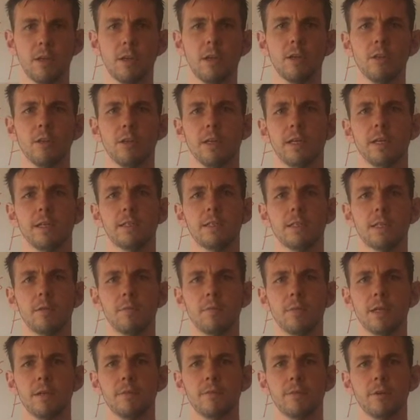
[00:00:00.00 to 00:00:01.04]
Other things
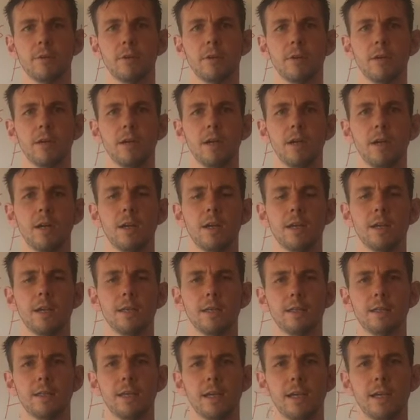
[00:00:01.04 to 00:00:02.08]
can be for
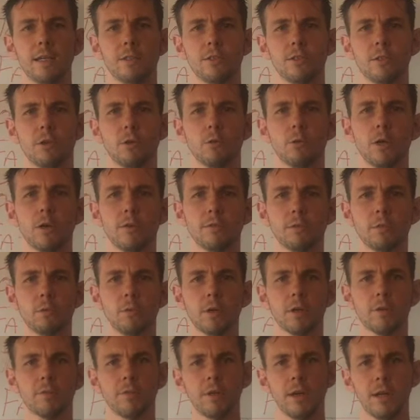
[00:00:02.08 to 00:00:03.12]
the guys who go off to
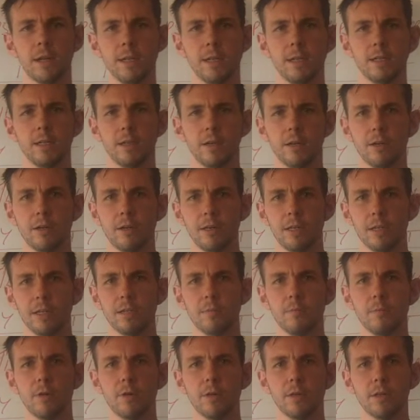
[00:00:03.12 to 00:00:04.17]
work very early in
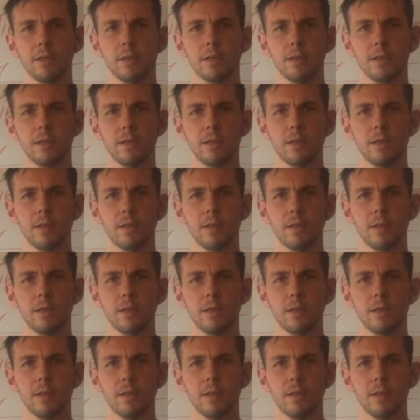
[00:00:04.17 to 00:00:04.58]
the morning,